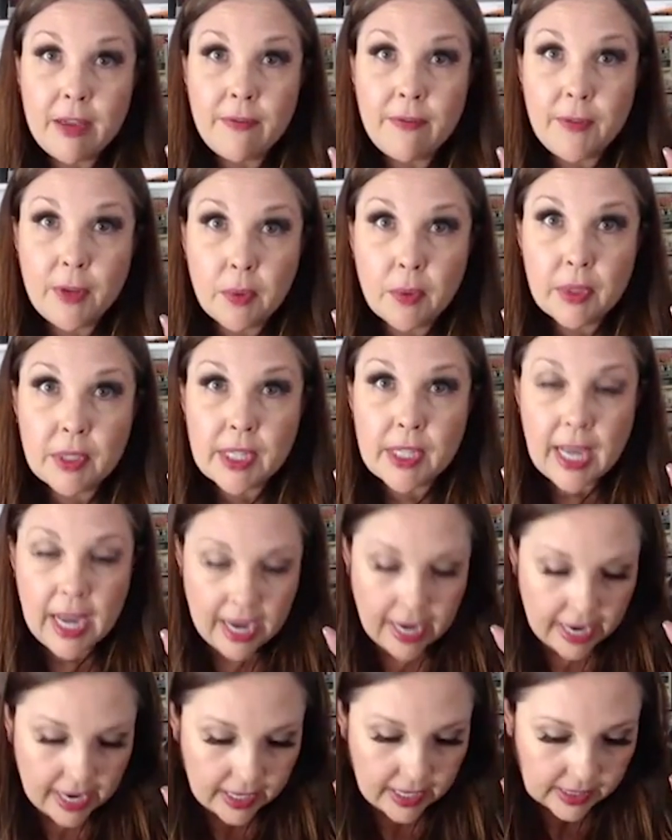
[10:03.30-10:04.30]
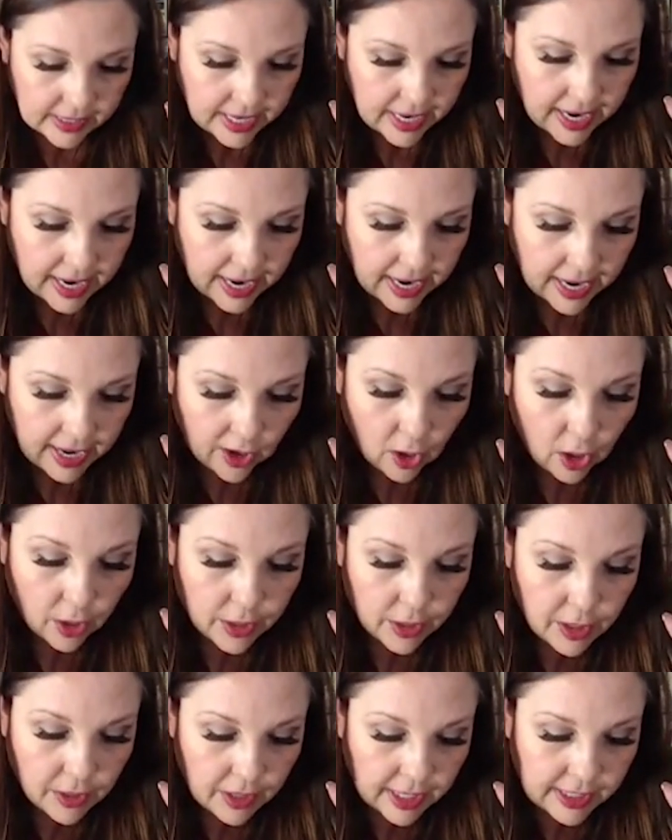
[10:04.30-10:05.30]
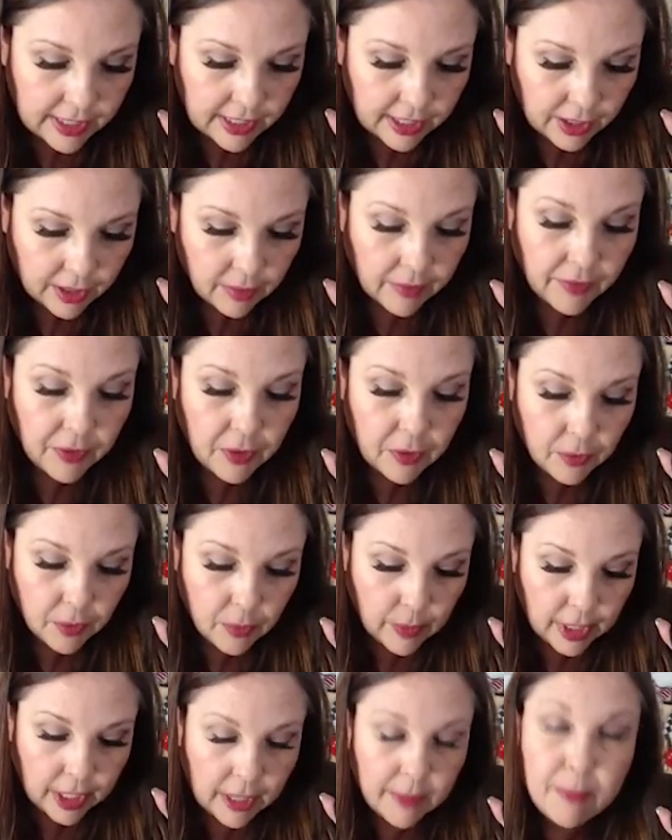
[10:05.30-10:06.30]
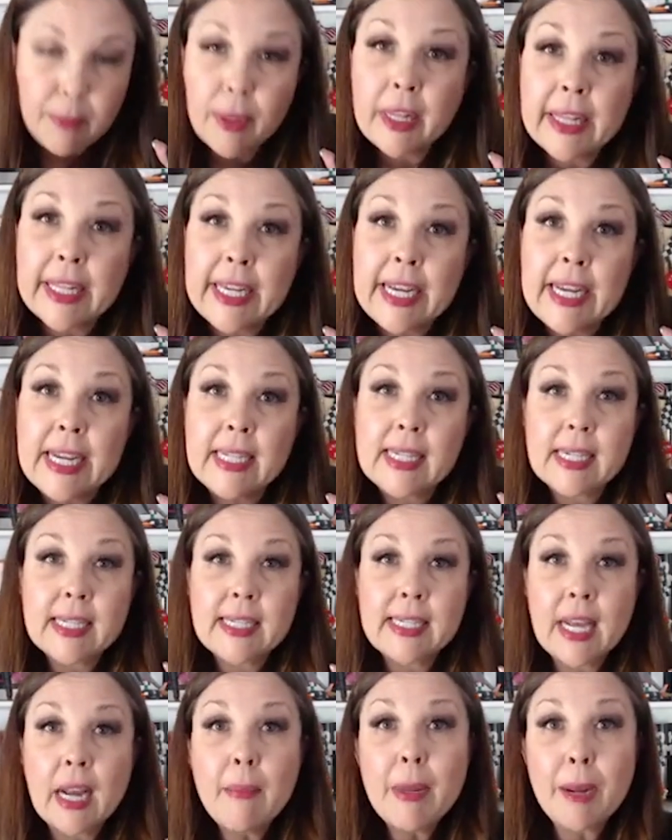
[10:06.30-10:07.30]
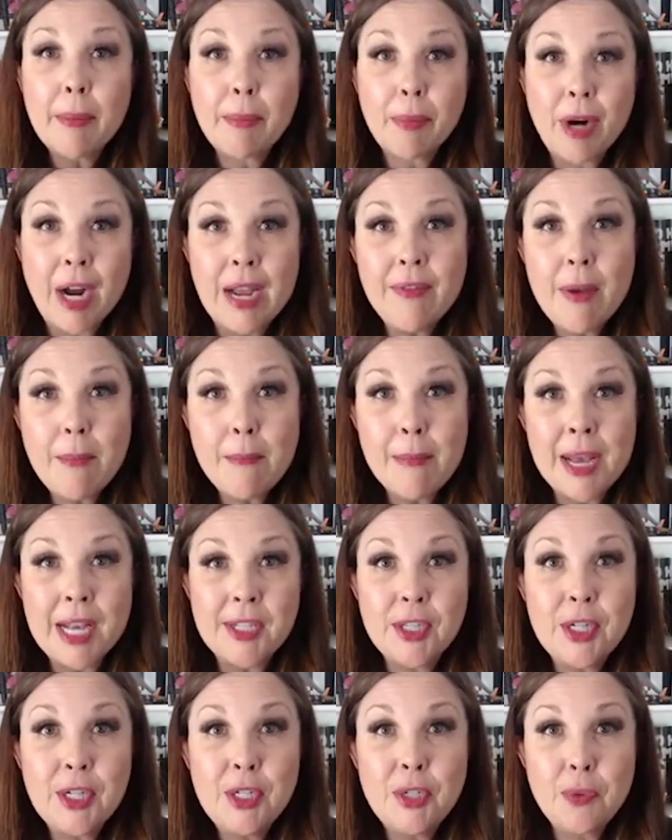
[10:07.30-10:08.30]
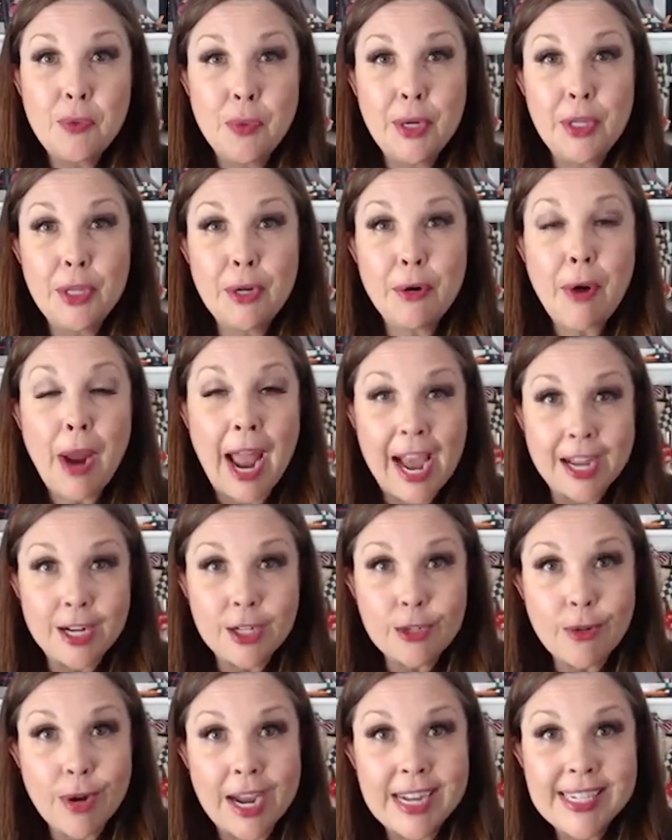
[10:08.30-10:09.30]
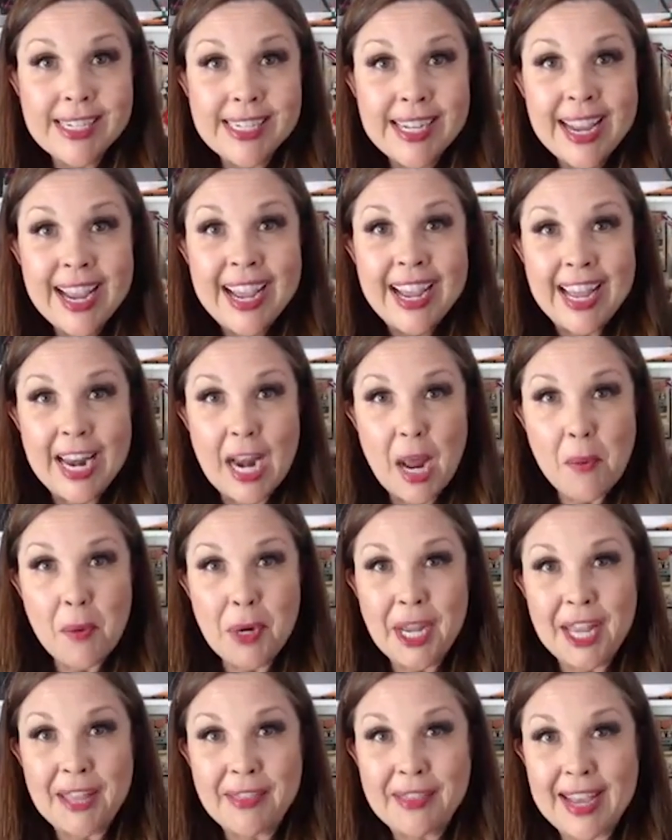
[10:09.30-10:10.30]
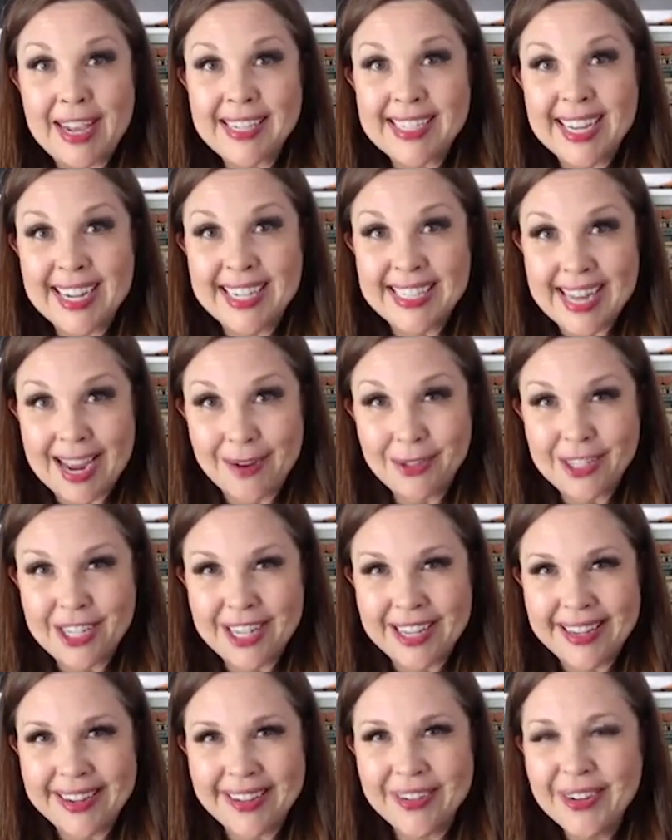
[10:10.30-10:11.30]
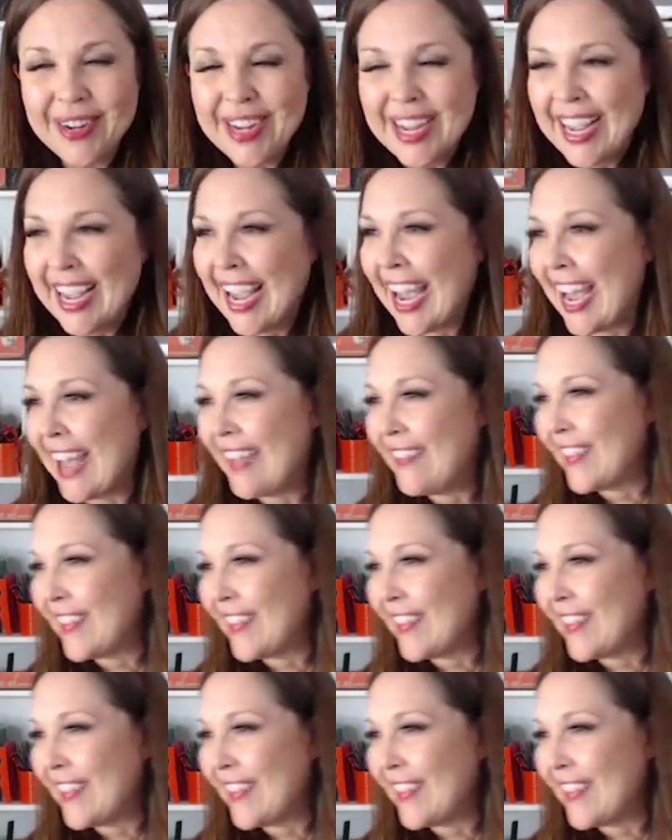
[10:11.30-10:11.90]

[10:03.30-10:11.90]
VP Fuels hat. And all you need to do, if you would, please send me a private message with your address and I will get that sent out to you.